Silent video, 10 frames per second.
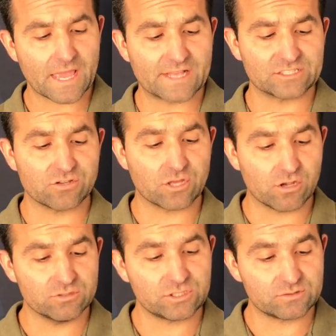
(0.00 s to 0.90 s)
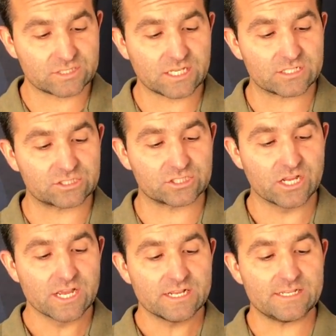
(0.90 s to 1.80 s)
And so those who teach
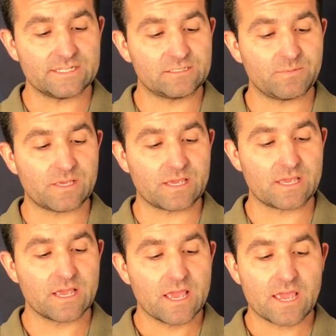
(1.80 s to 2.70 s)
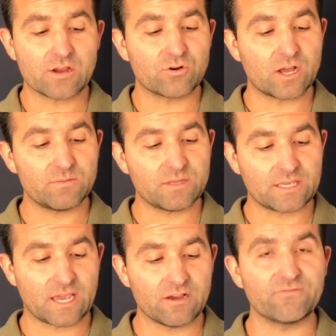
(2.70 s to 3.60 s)
need to be incredibly
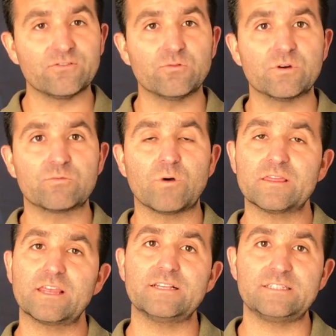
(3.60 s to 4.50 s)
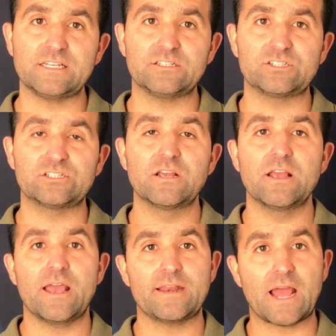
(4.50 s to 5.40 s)
careful with what they teach
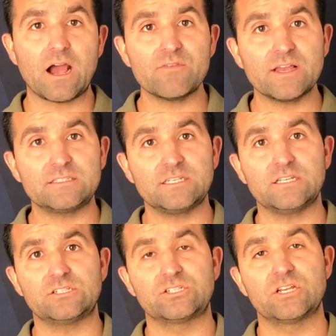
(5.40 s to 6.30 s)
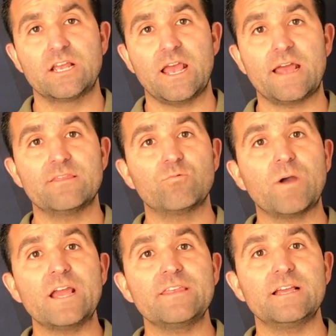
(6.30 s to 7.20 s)
and how they teach and the
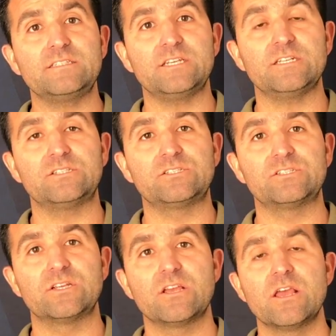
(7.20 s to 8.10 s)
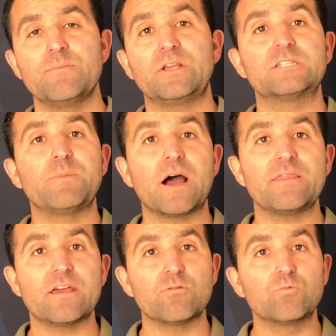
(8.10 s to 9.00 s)
way they teach, because by
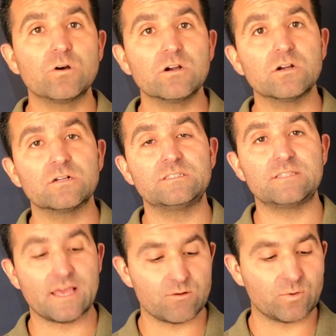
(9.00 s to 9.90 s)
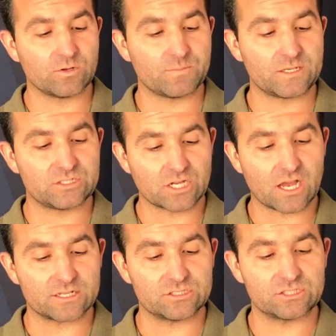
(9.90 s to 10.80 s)
their words they will be
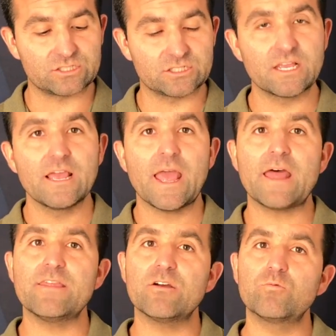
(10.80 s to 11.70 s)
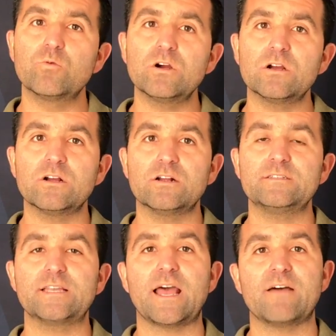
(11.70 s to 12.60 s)
judged. And their
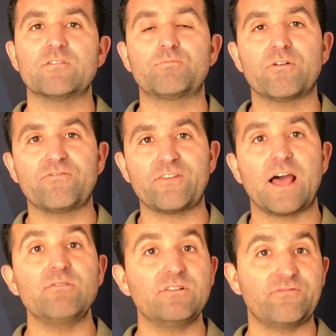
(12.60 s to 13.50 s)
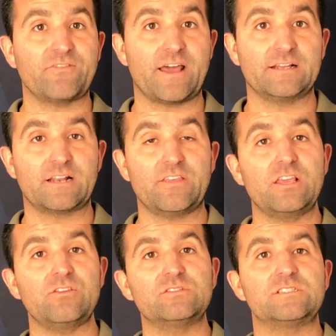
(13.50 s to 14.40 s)
words have a profound effect, and I think
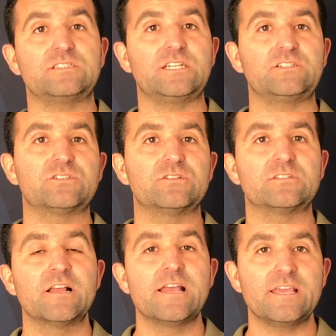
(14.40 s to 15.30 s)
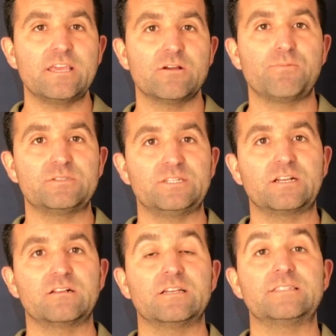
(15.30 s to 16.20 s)
he uses teachers here
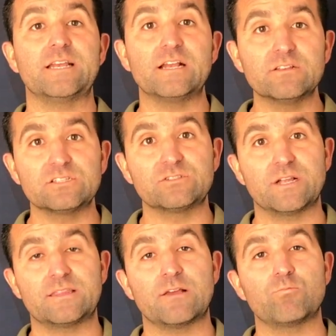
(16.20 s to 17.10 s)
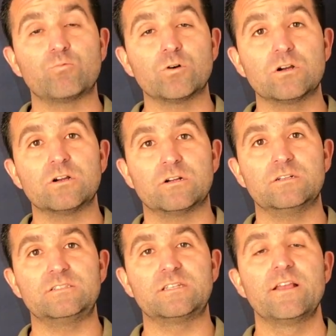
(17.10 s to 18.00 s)
particularly to illustrate that
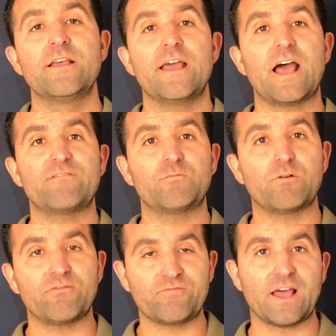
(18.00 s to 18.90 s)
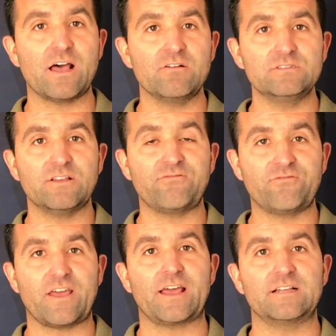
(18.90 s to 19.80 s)
words have a profound
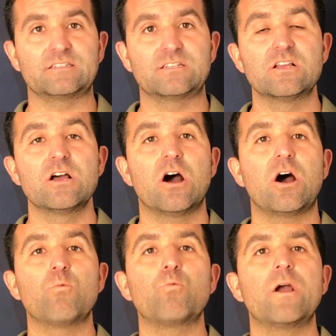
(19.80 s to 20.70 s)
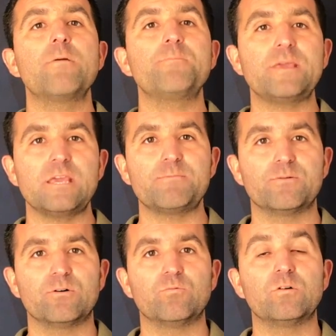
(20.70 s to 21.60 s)
effect on where
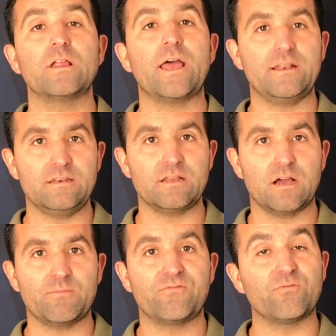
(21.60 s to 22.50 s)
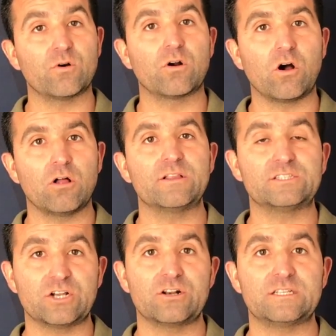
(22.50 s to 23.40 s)
people will end up for all
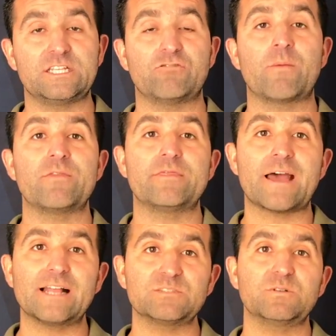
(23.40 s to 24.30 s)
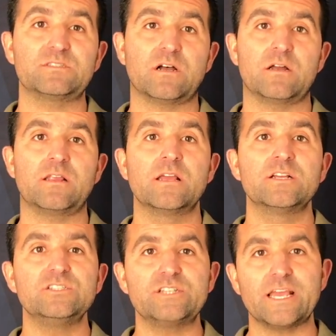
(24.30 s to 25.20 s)
eternity. Remember, that's what's on
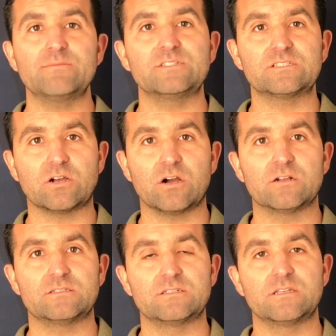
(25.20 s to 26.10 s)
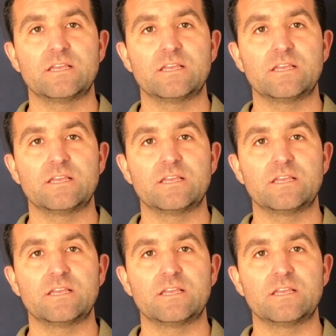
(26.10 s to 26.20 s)
James's heart.